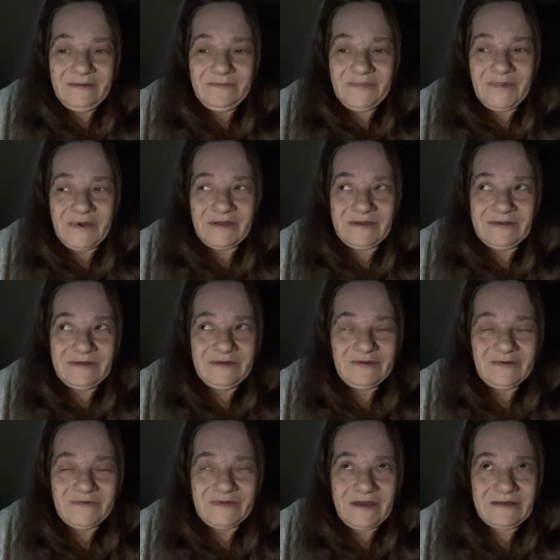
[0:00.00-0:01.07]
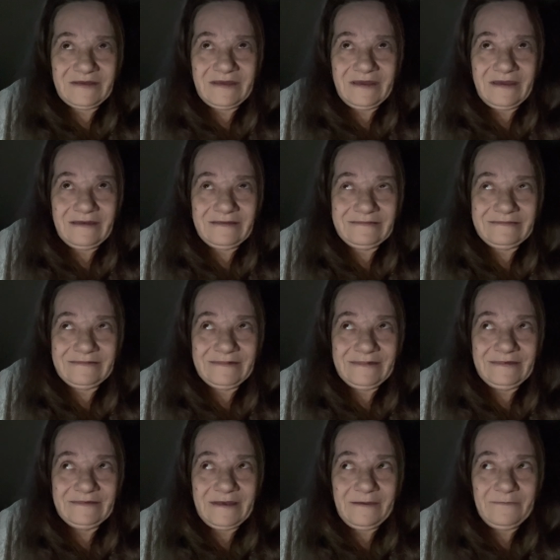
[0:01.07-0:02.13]
but, you know, that cat
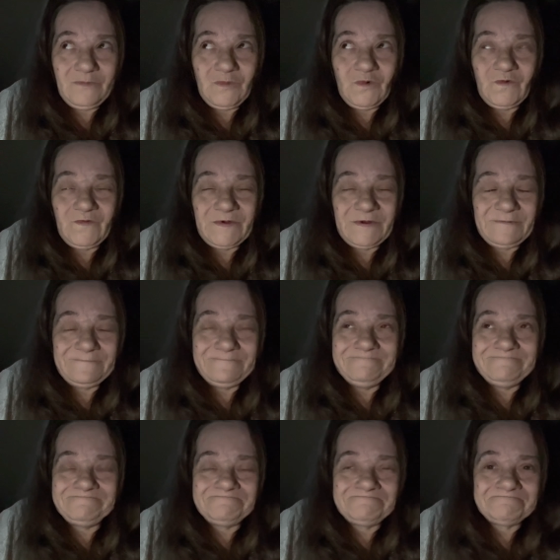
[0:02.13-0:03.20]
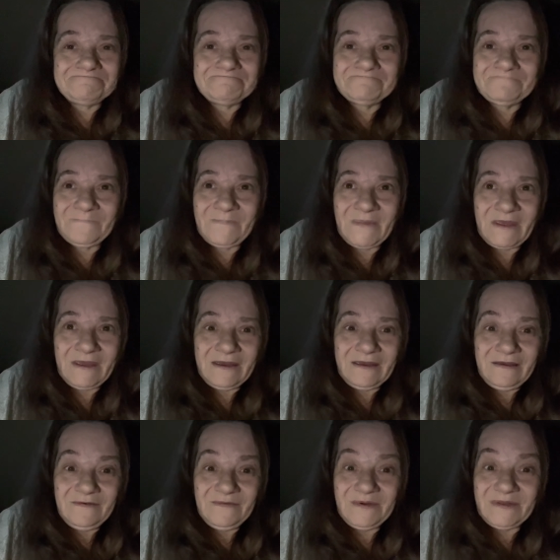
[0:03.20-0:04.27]
in that movie,
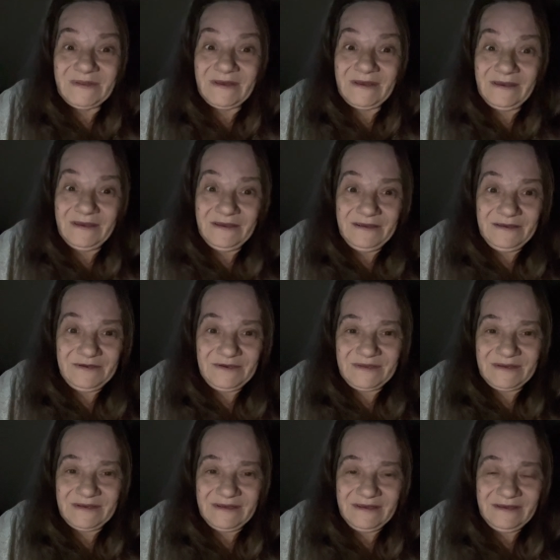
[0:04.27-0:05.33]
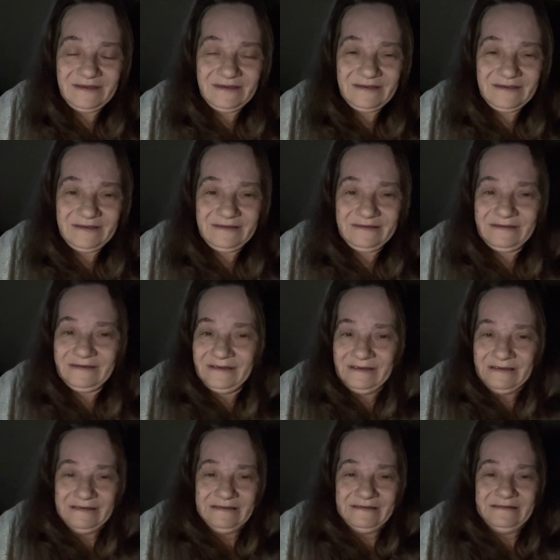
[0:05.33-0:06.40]
for the age of the kitten,
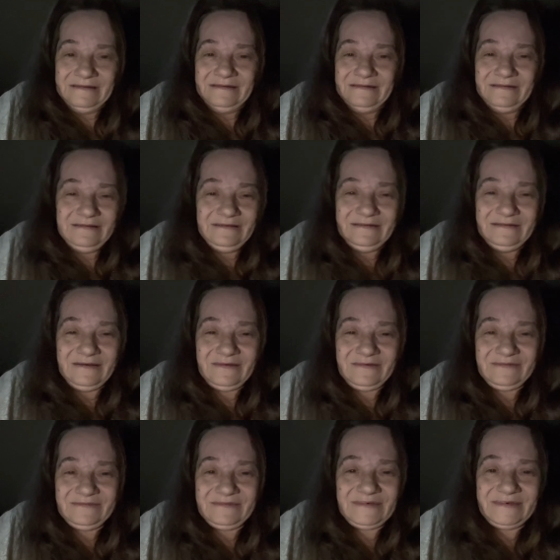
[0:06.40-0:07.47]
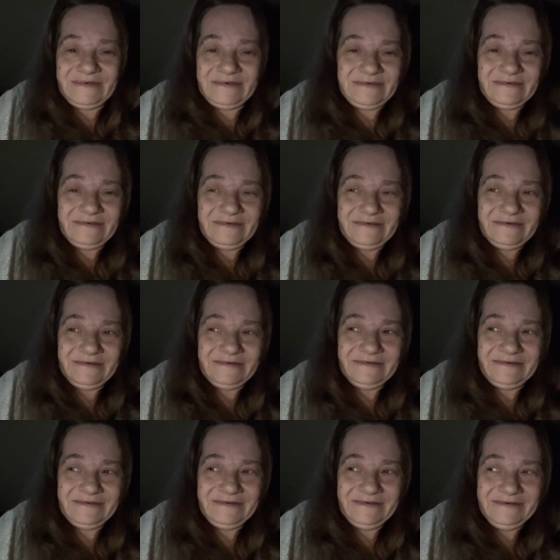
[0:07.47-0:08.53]
you know,
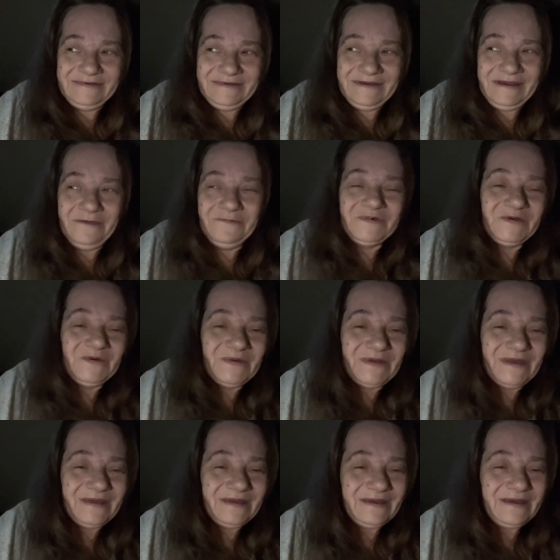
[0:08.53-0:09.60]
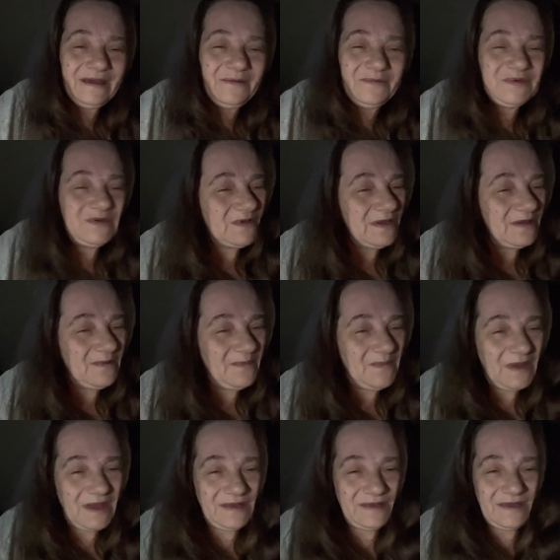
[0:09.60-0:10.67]
I was looking at I was looking at
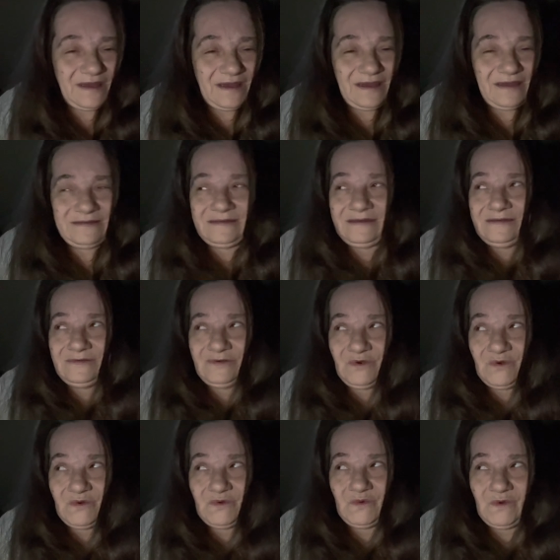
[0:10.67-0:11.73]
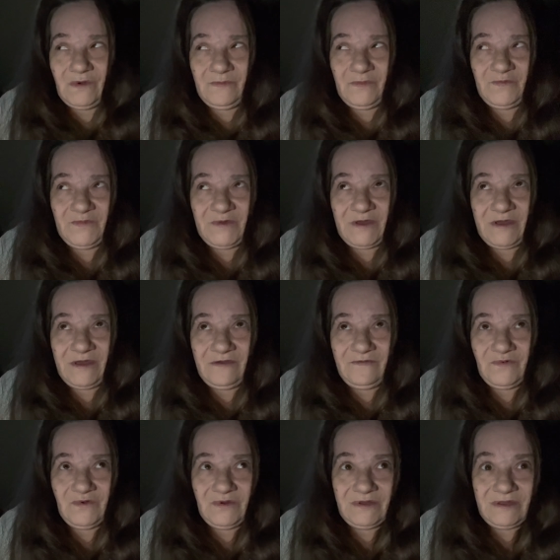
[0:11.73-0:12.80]
my cat and her normal
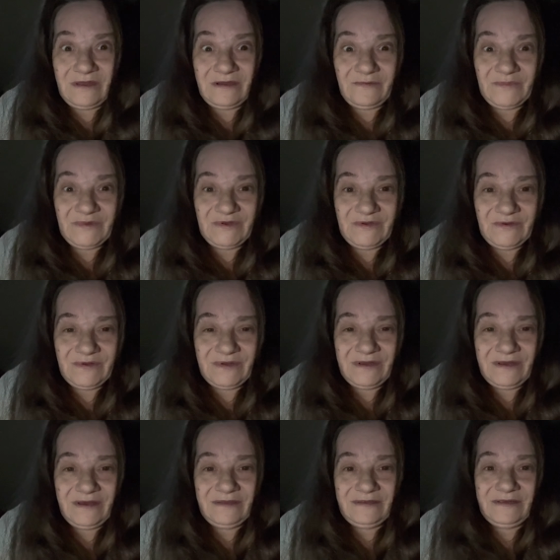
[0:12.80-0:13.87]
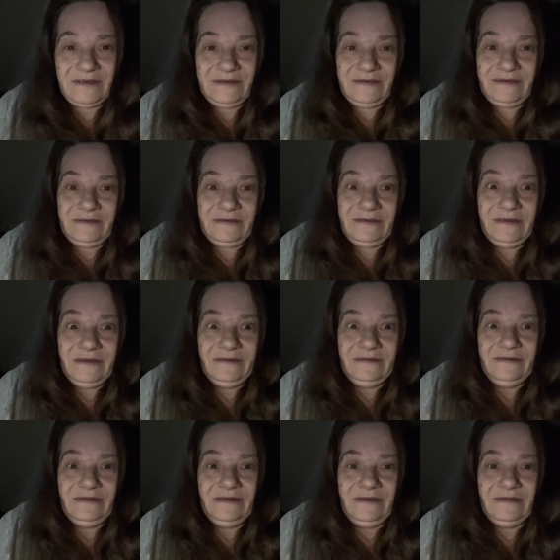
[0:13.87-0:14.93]
behavior, and then I was looking at this
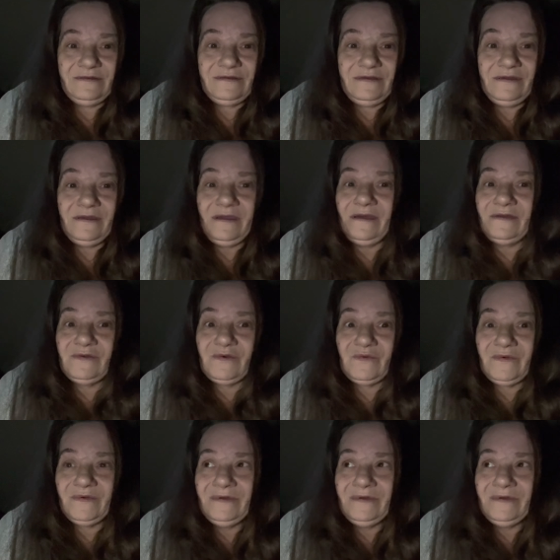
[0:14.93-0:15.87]
kitten in Keanu,